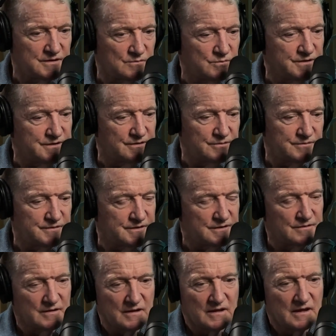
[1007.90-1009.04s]
We
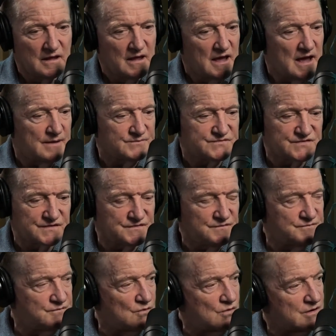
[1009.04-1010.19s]
don't. I'm
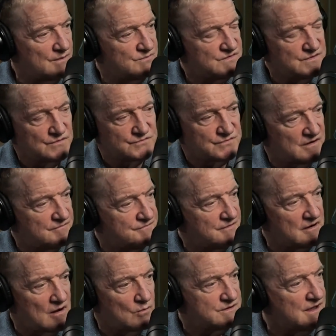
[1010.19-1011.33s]
64 and I'm still trying to
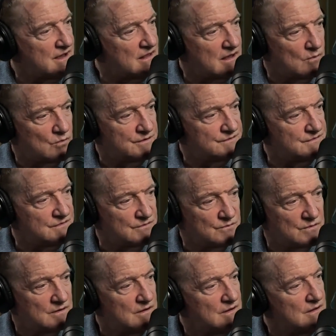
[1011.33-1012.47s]
figure out what the hell I want to do.
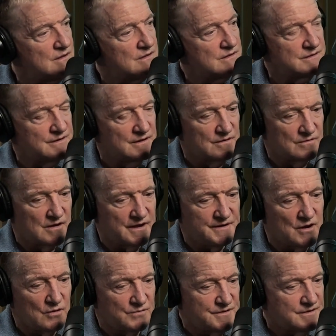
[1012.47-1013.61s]
Mm-hmm. I
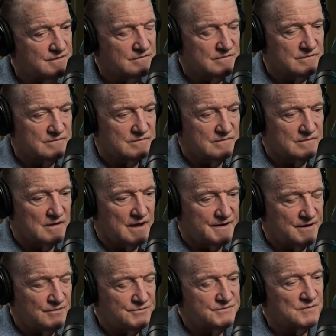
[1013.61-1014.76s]
know
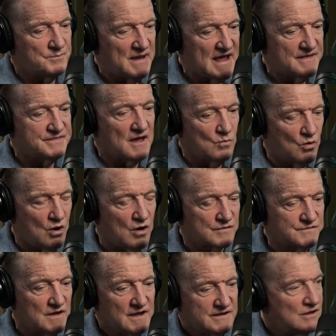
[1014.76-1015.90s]
that the path I
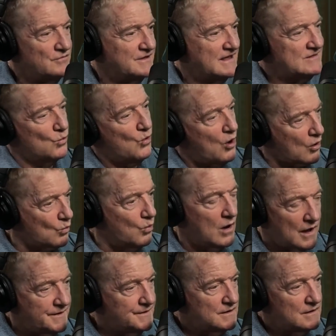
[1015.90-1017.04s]
walked, you only get to walk
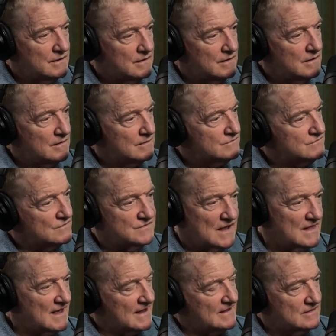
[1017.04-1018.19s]
one. Mm-hmm. So it's not
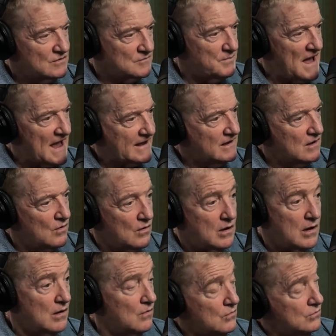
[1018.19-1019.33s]
like I can look back and go,
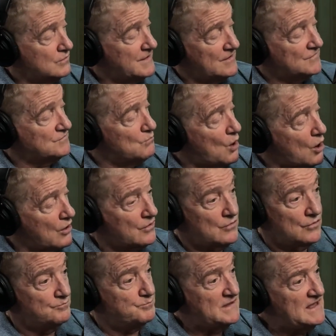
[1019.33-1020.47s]
oh, there's Mark
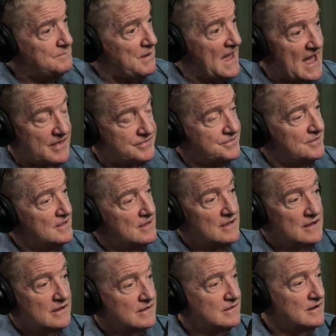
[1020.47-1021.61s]
on B path.
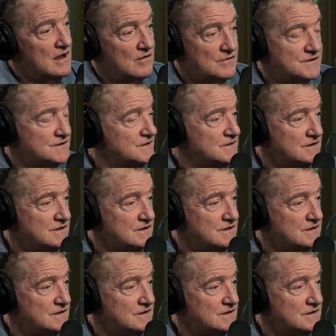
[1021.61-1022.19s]
Mm-hmm.